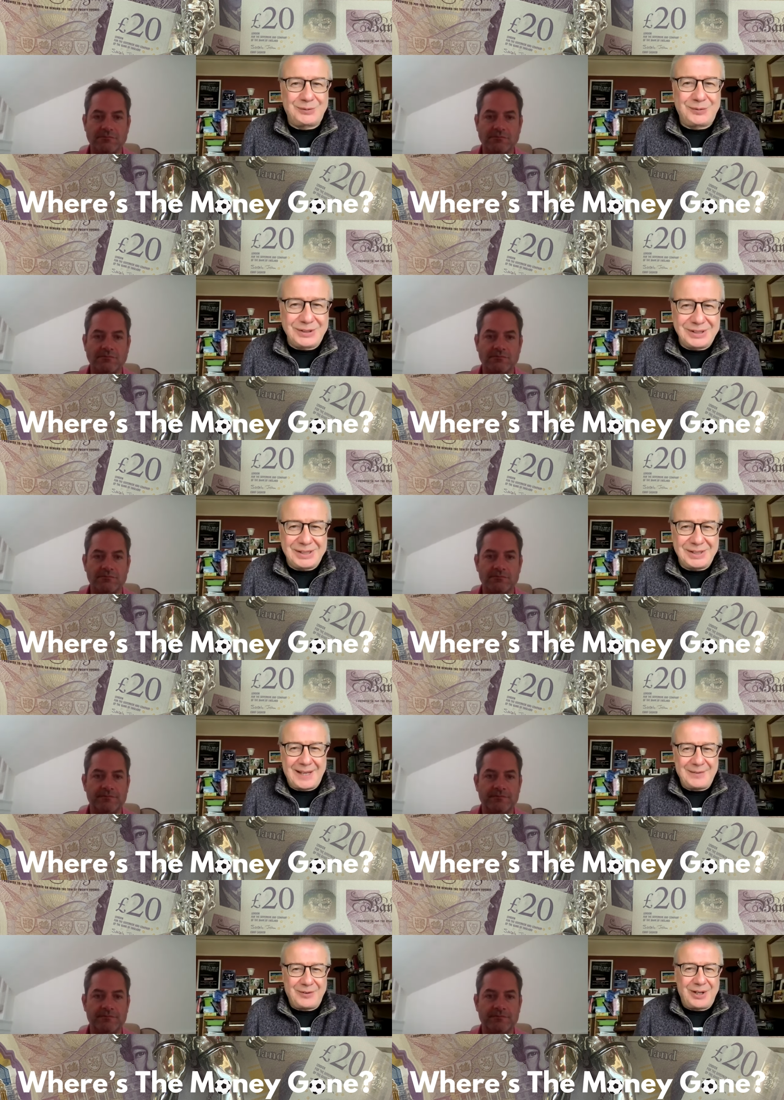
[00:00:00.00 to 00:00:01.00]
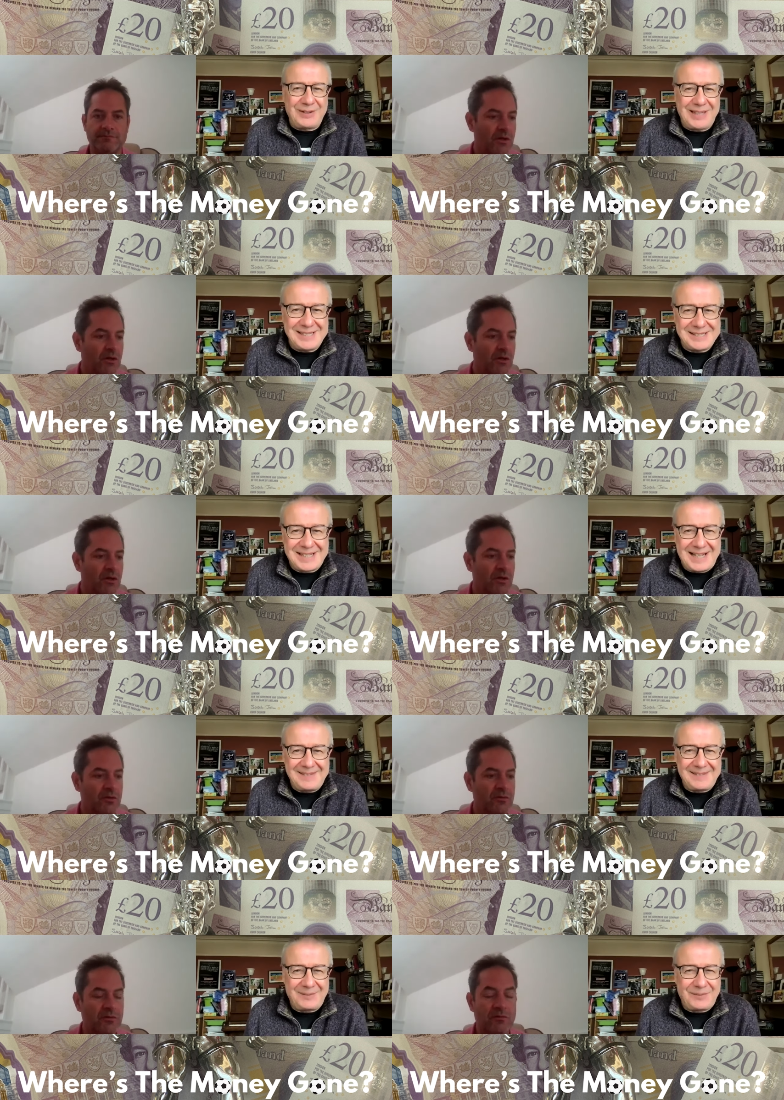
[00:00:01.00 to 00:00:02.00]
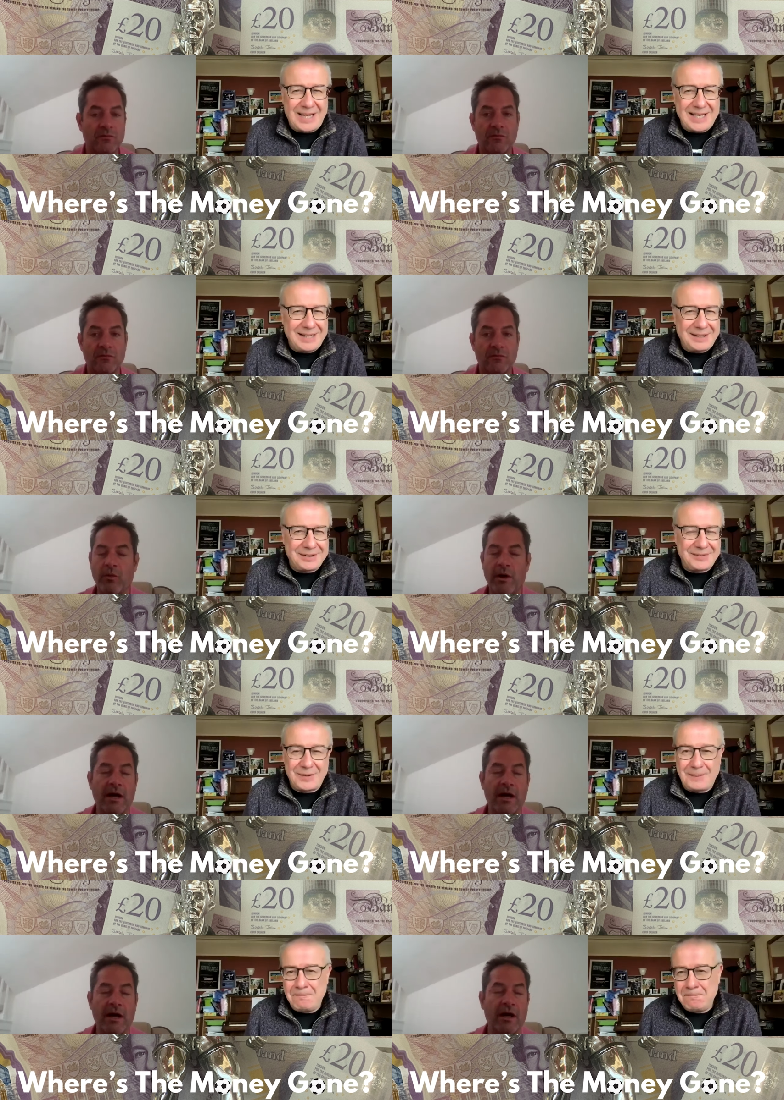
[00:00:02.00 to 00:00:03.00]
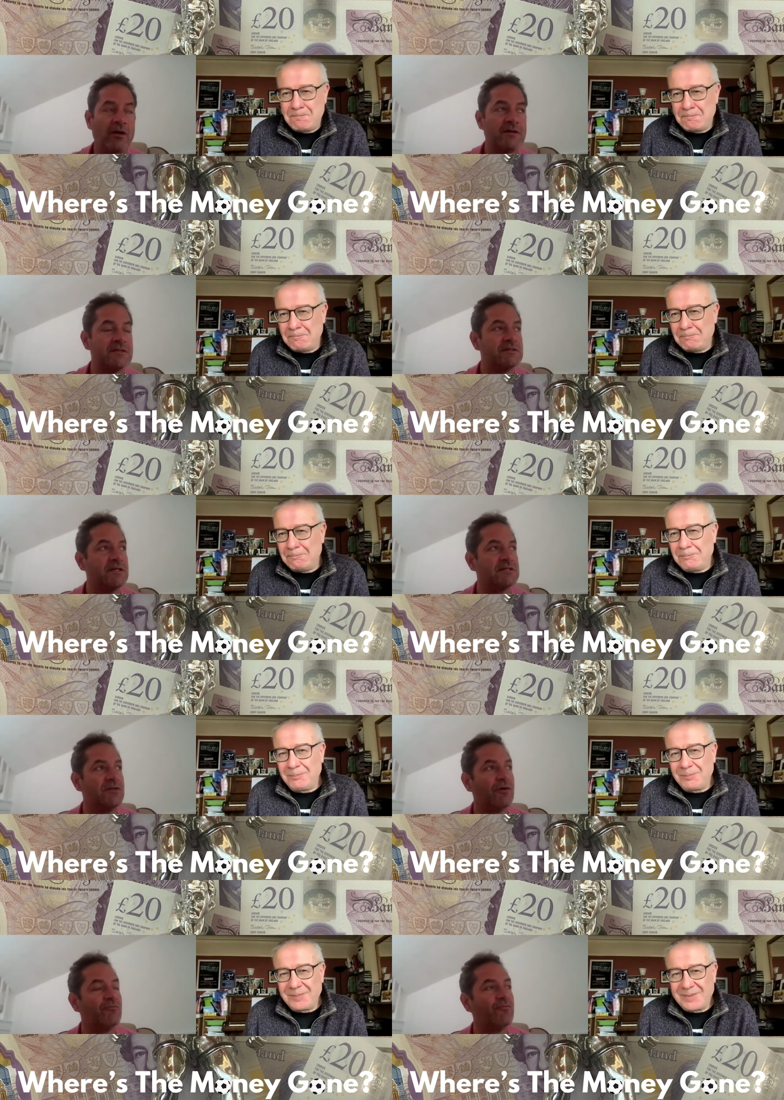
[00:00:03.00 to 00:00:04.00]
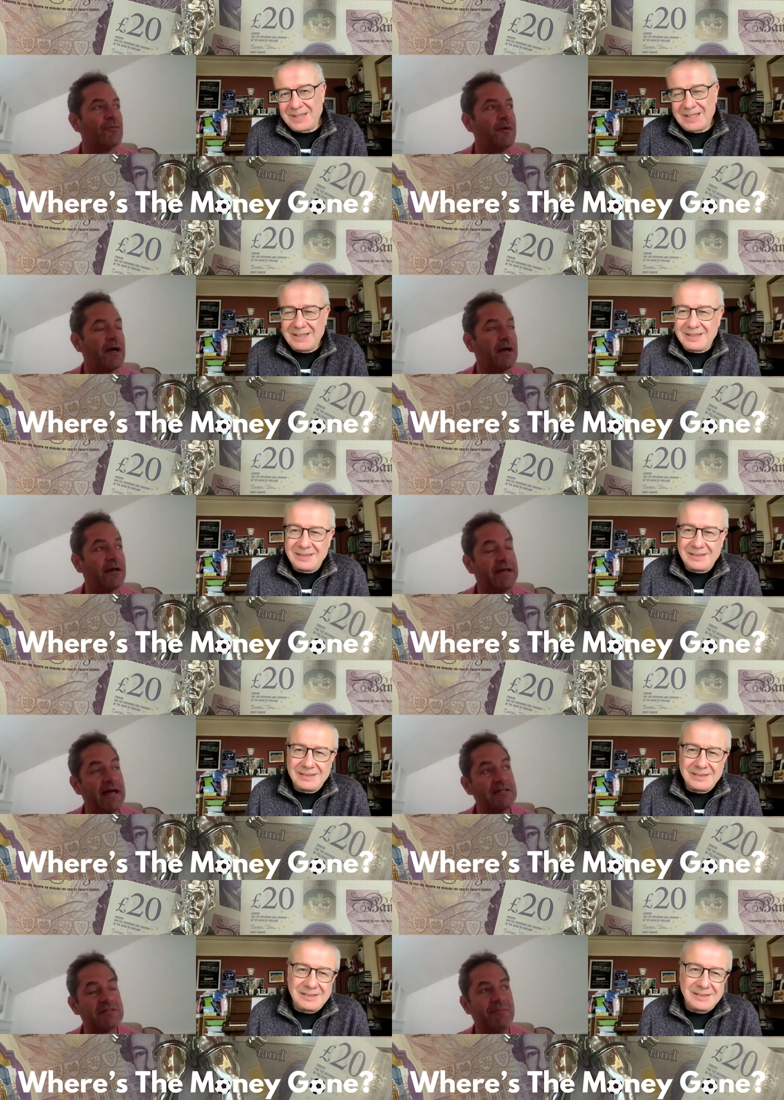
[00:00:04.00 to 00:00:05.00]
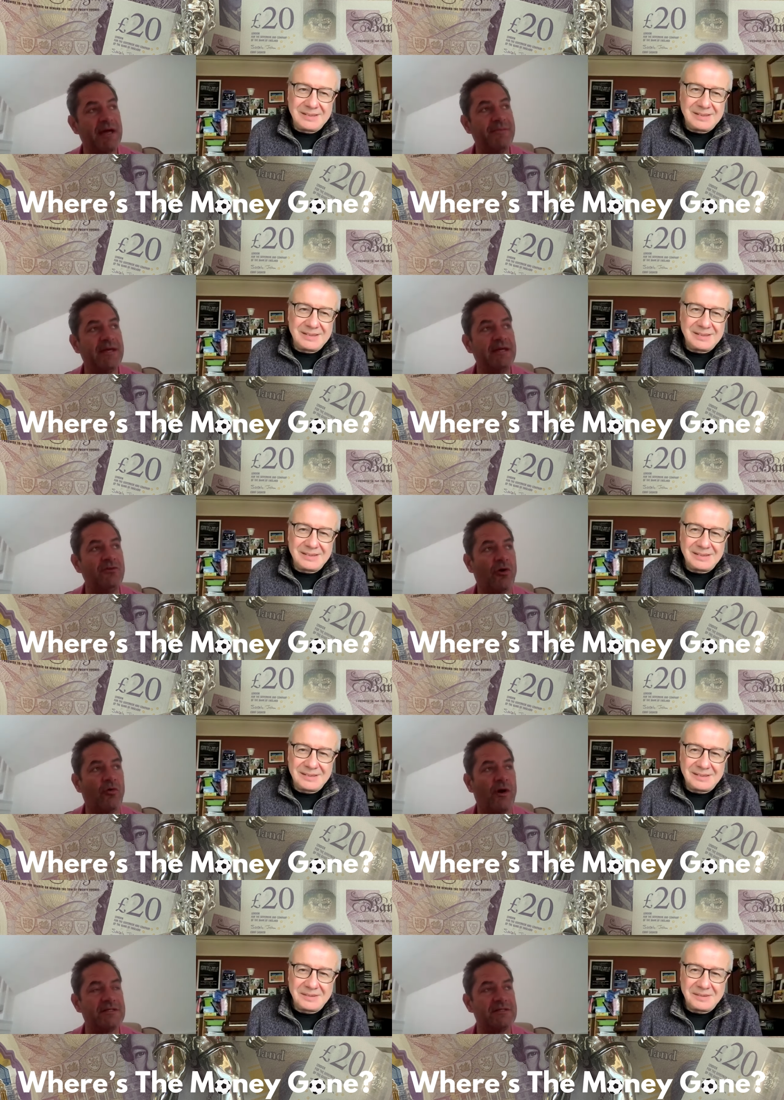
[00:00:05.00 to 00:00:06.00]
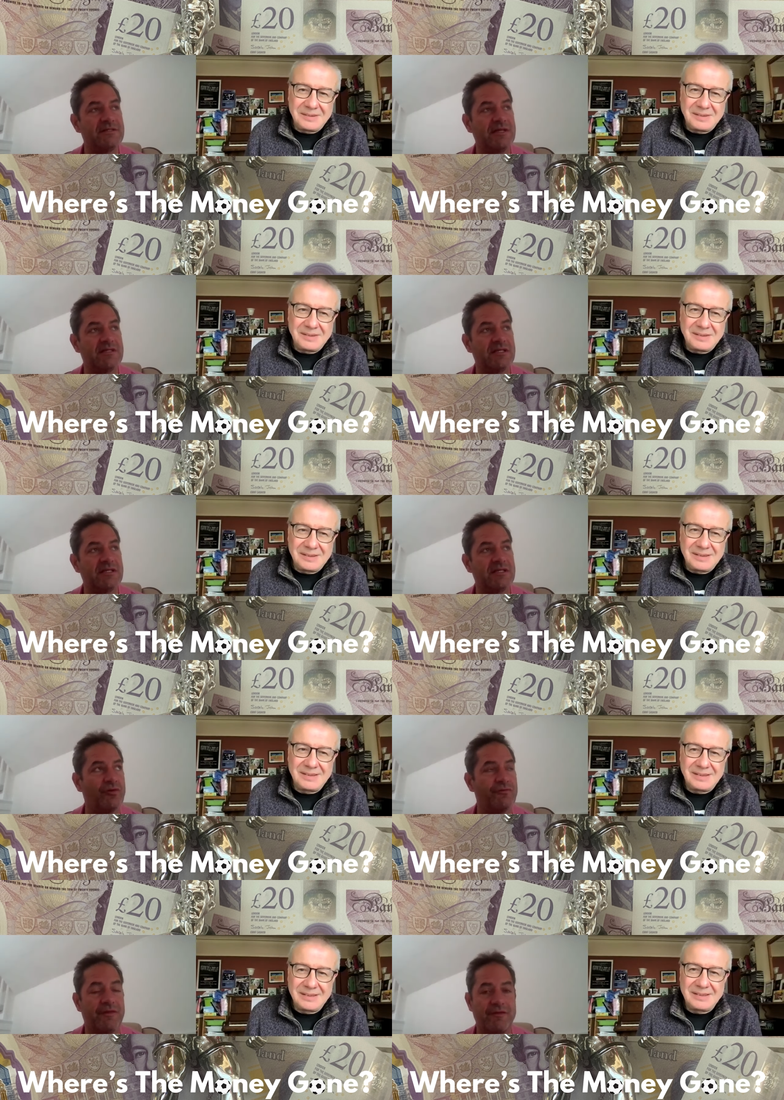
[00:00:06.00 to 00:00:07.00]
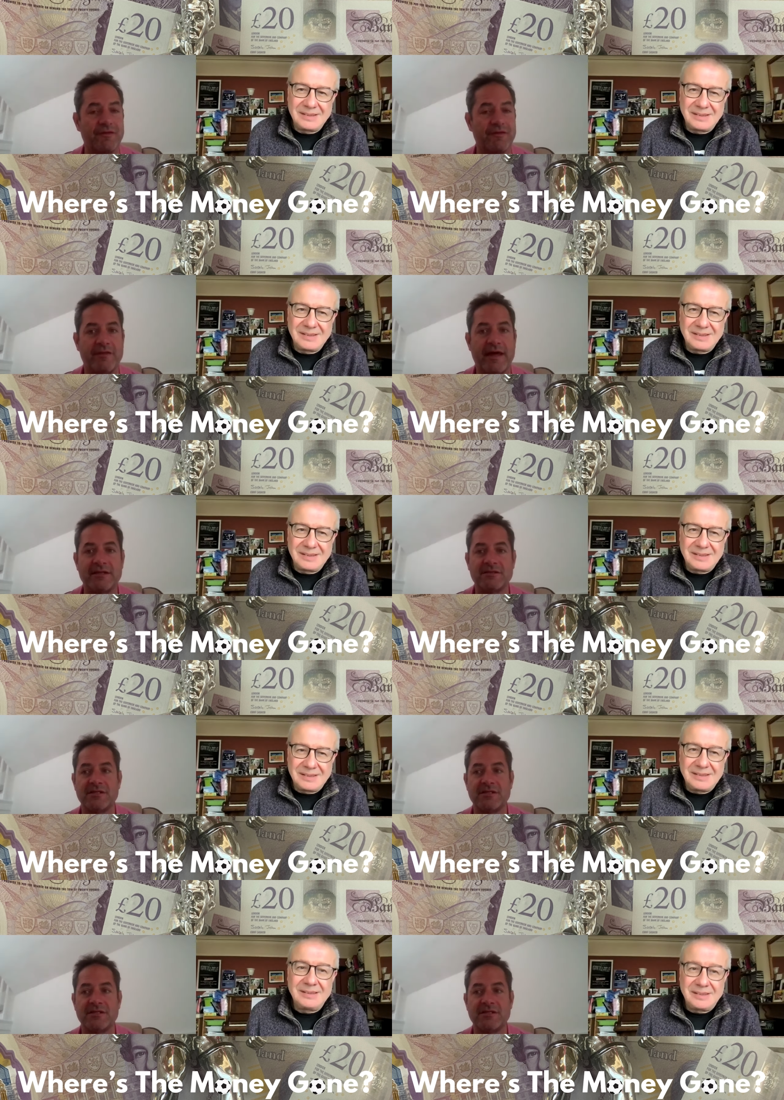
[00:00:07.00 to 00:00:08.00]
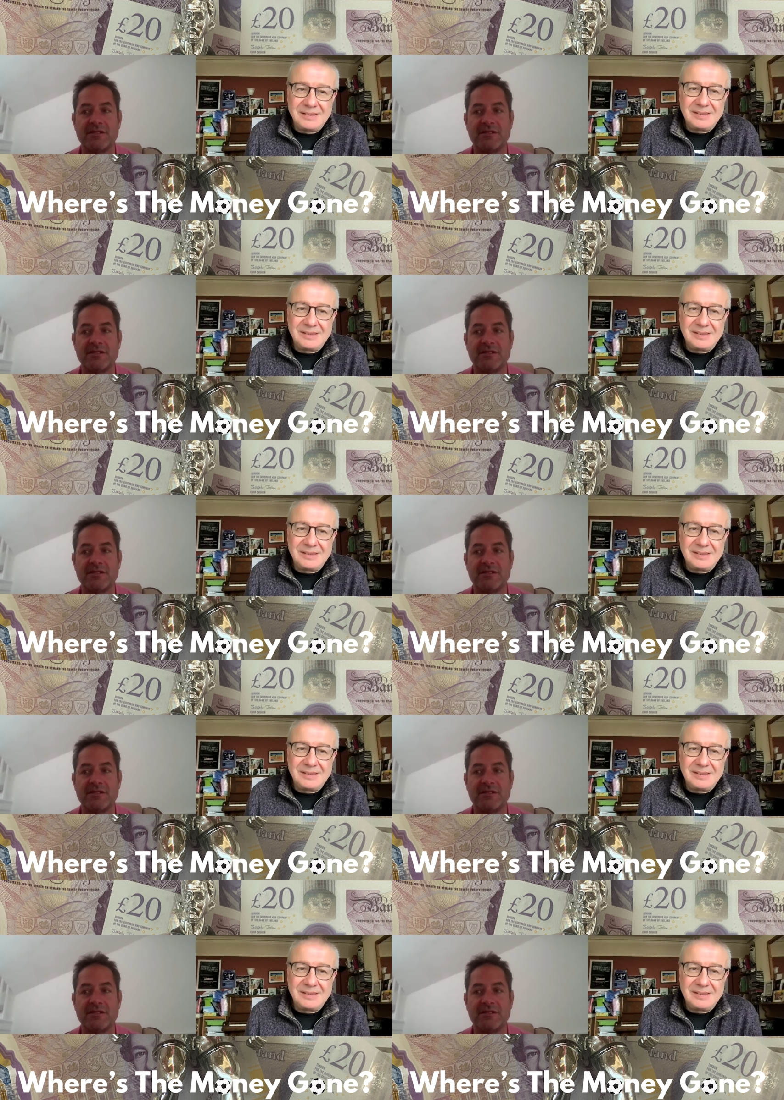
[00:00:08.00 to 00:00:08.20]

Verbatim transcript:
Speaker 1: the funding, do they, via the internet? I've vaguely heard of them. Well, it's,
Speaker 2: it's not, I, I guess, maybe not quite, it's, it's a more commercial thing than that. So it